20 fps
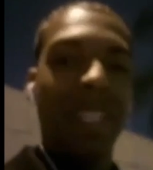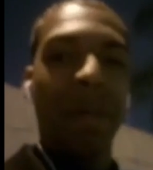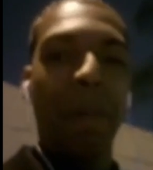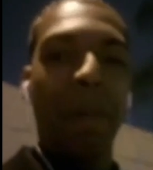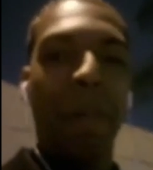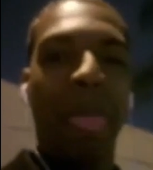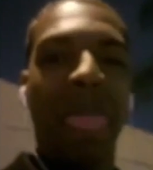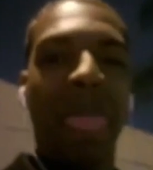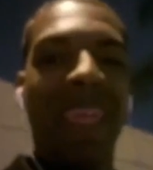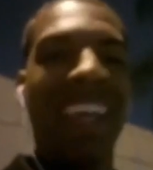
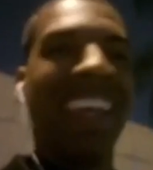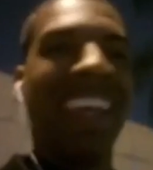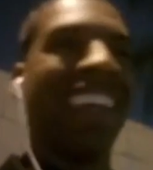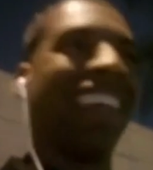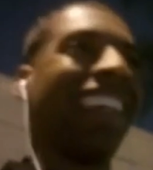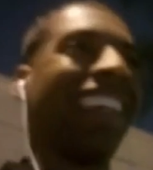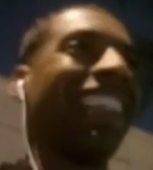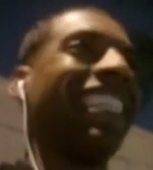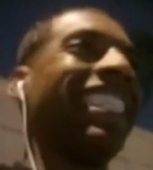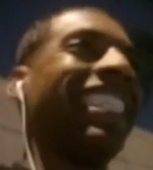
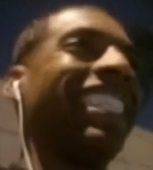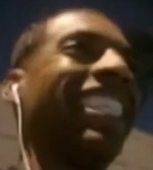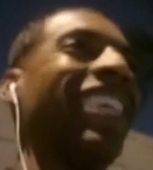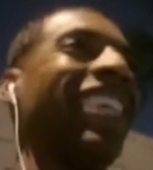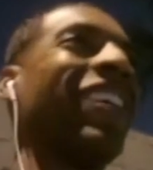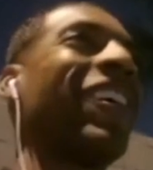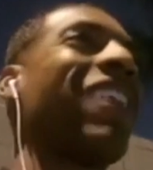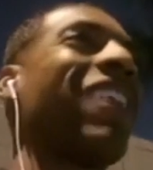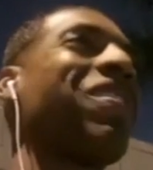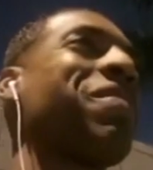to
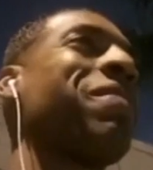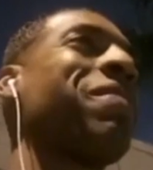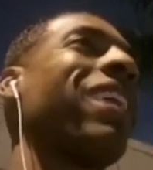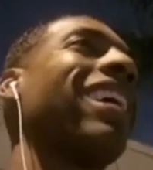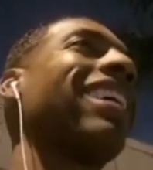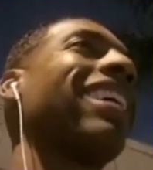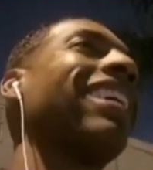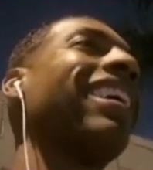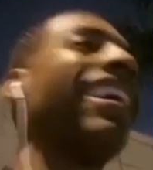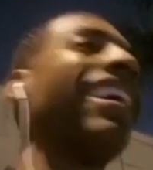everybody
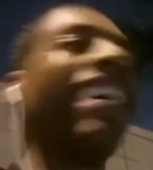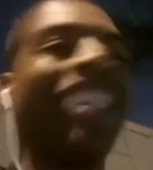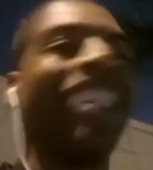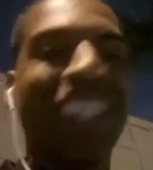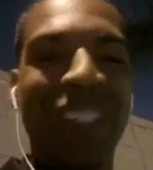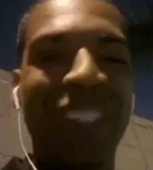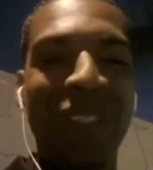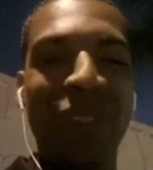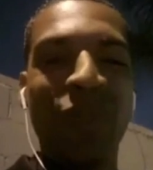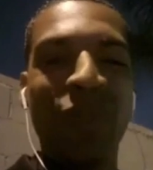
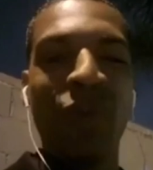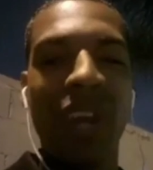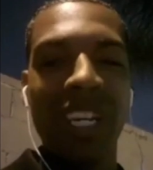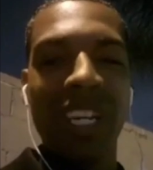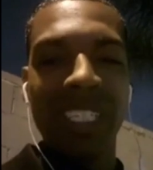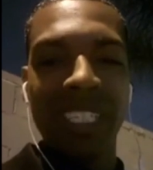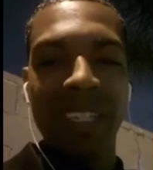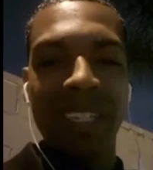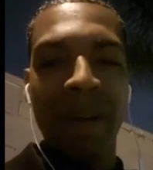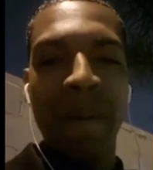who's
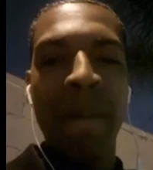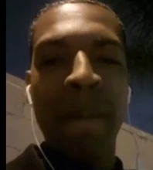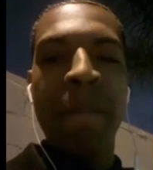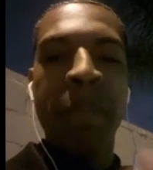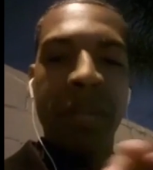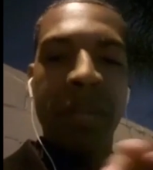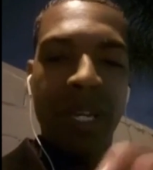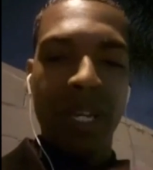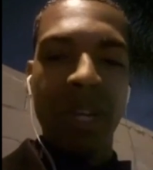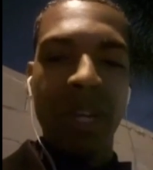watching.
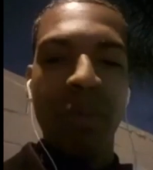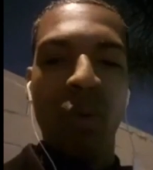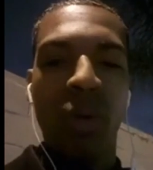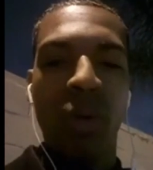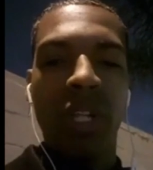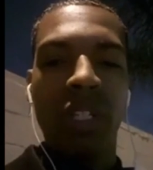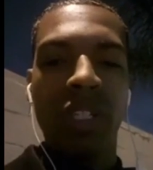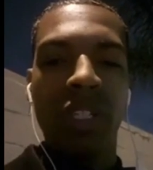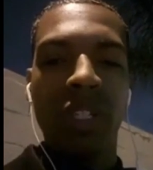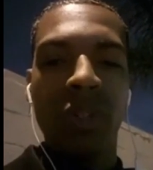Good morning
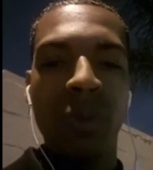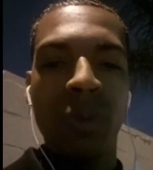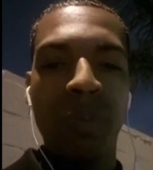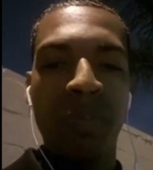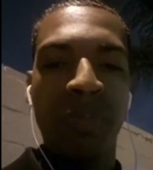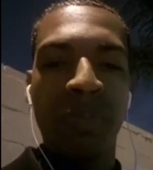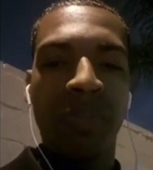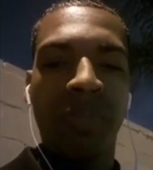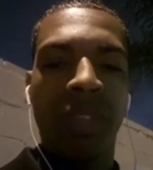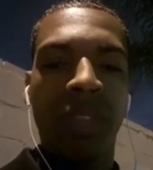to you.
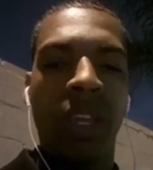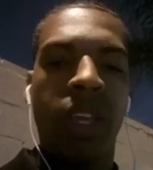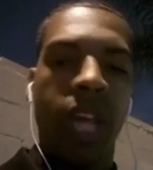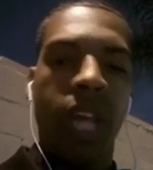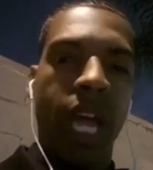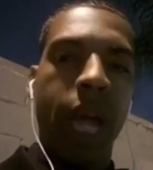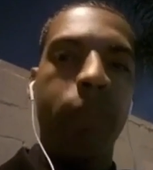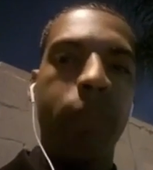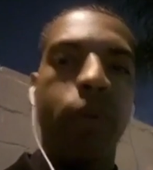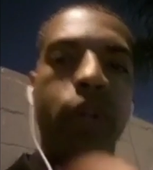I
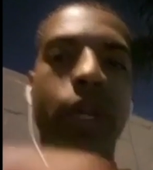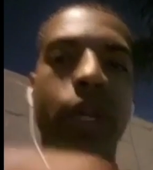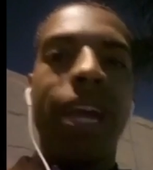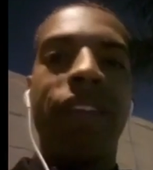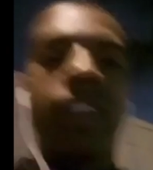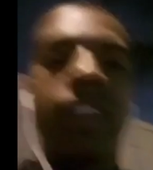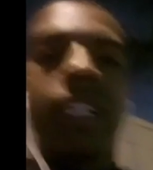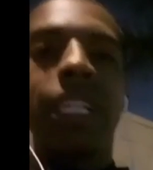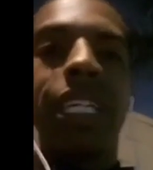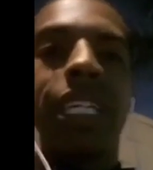pray you're having a
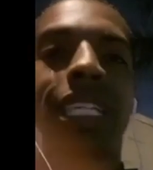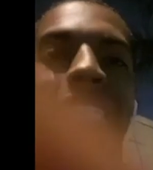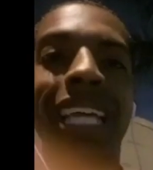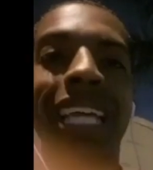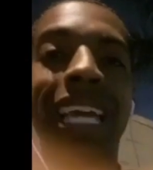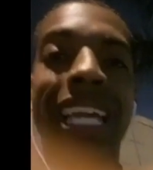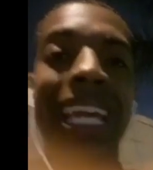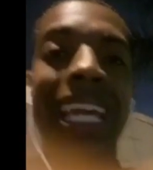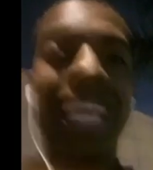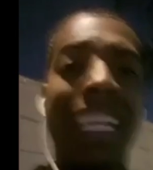good day.
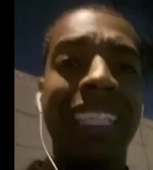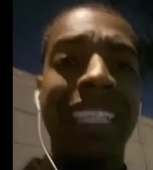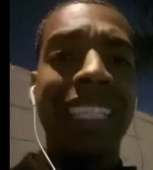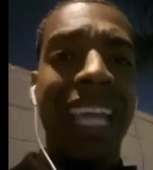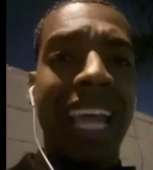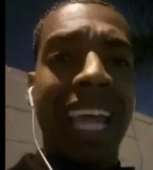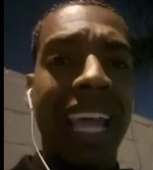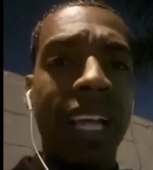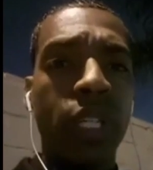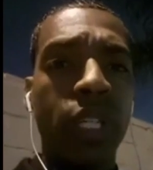It is
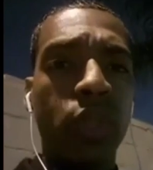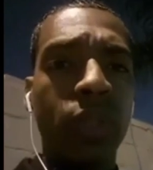actually